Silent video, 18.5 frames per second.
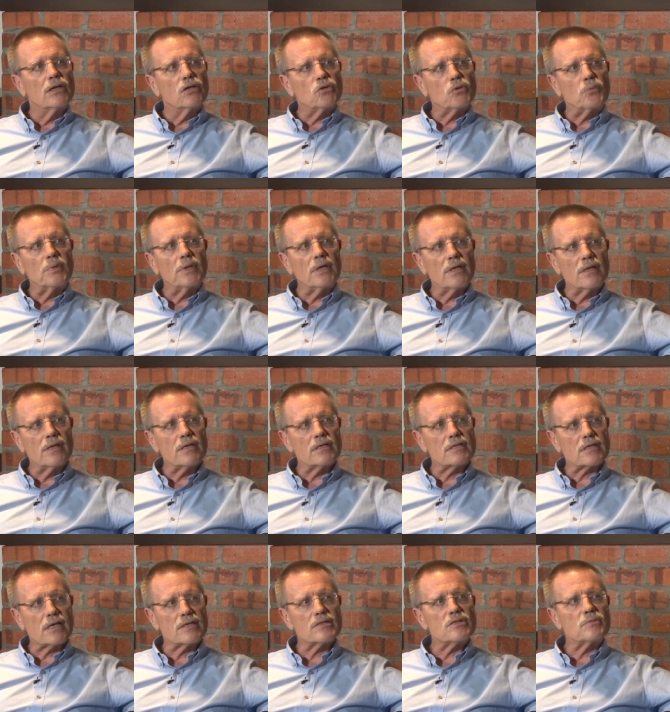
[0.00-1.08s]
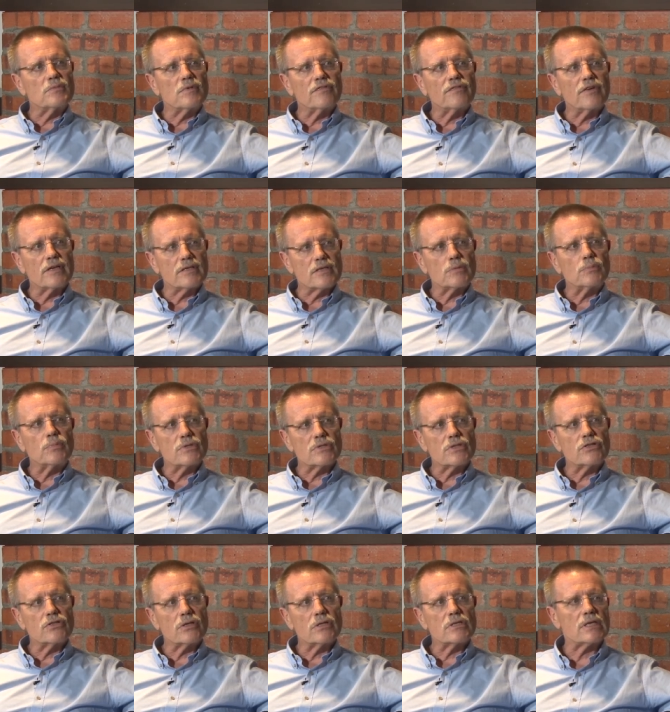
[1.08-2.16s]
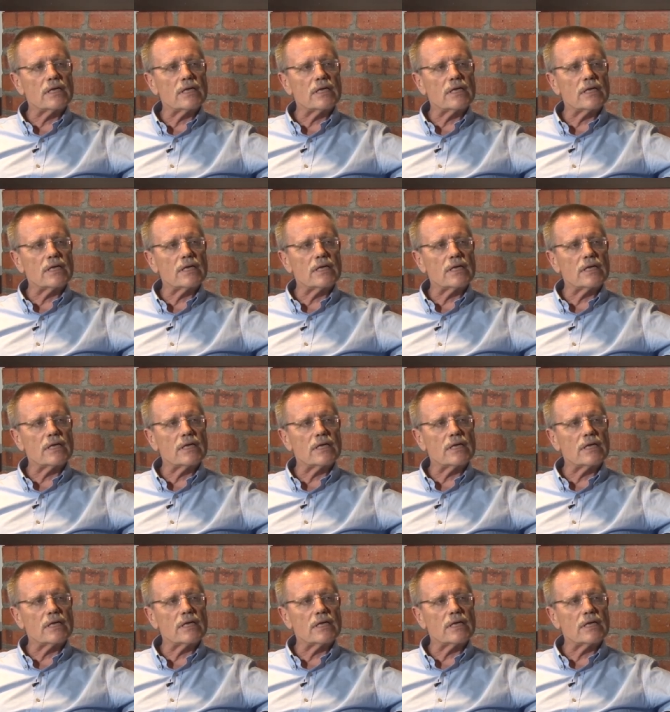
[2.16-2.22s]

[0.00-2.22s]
to be in these customer-facing positions.